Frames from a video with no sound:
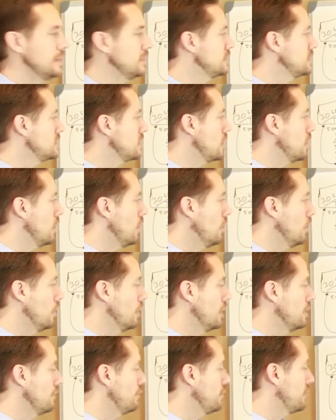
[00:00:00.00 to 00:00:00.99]

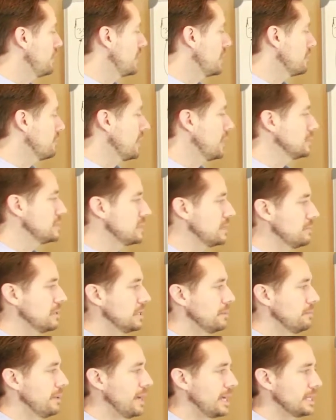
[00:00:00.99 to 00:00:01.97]
So if you think about some of
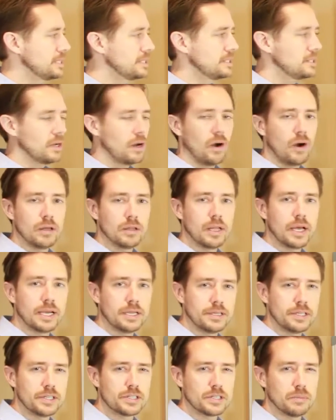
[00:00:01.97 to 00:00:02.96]
the best
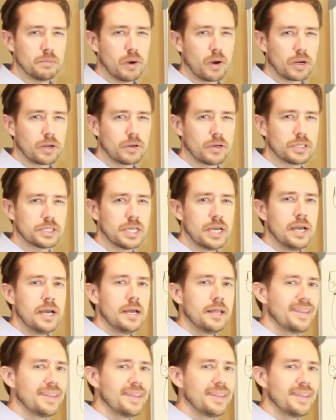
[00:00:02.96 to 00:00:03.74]
online digital marketers,